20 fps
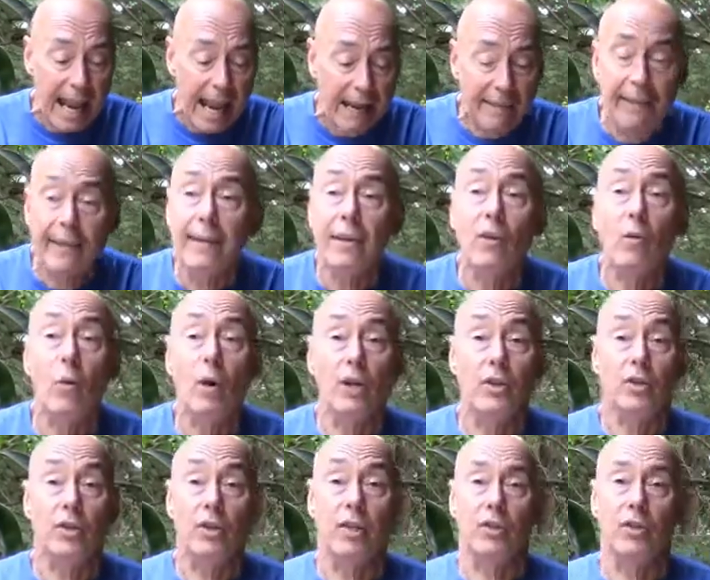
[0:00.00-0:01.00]
And then the
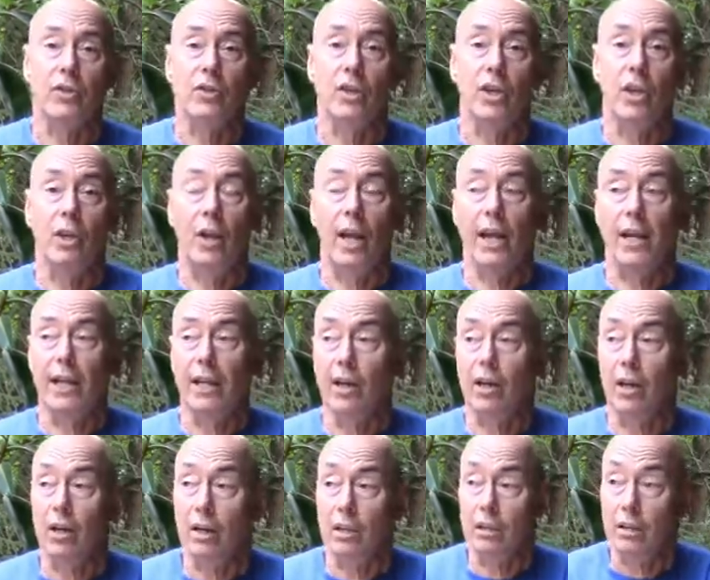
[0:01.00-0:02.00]
question is, like in
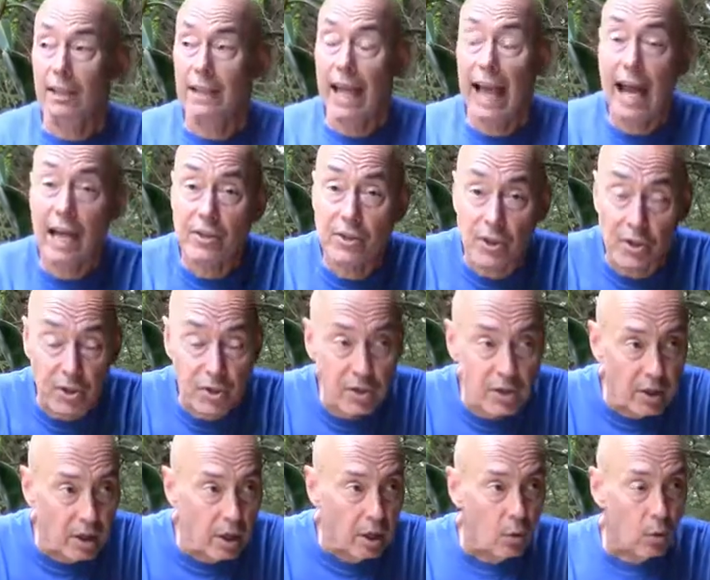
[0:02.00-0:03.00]
our classes,
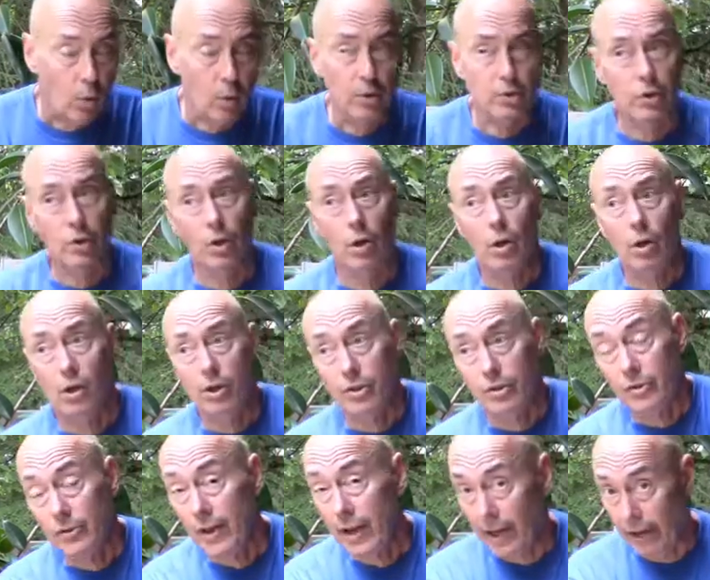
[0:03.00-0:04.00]
what's the
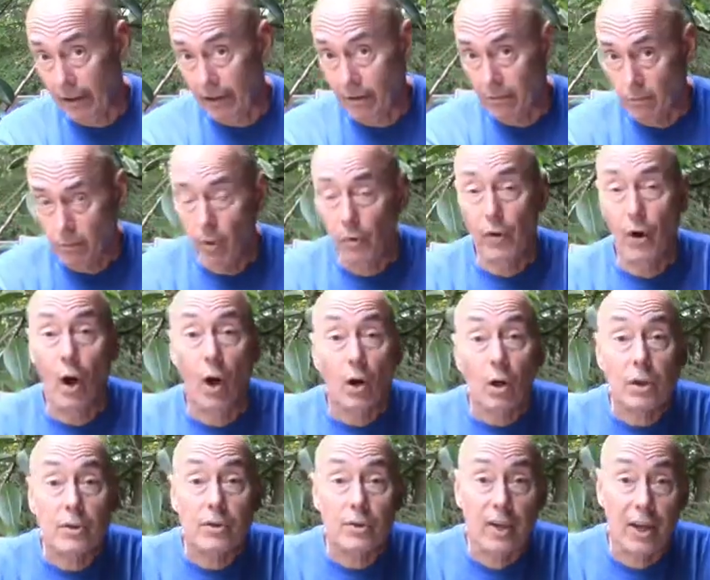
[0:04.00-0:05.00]
hardest thing? Well, the
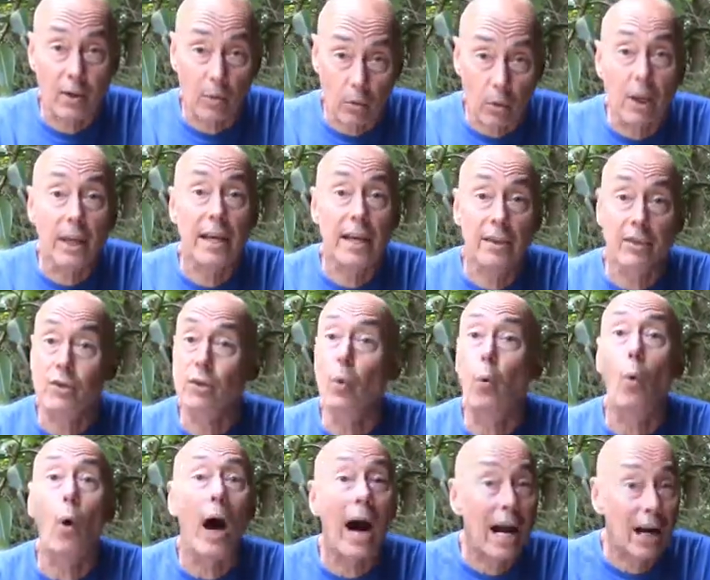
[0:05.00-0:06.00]
hardest thing really is the
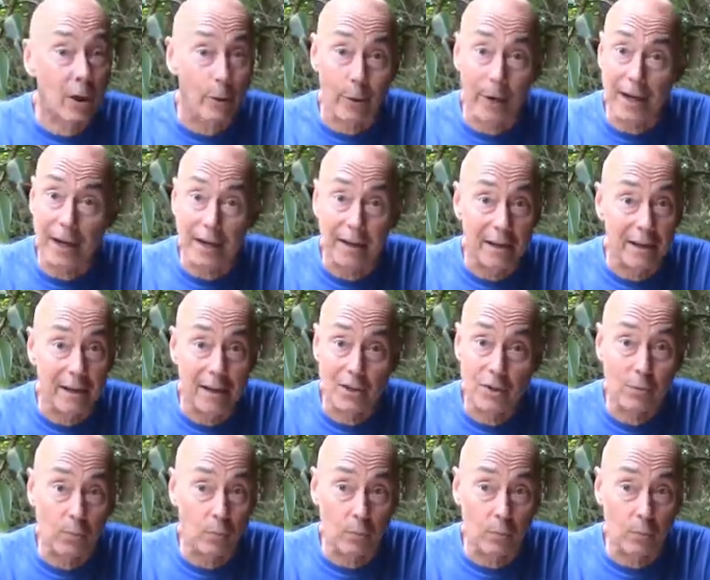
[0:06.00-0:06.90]
wiring. It's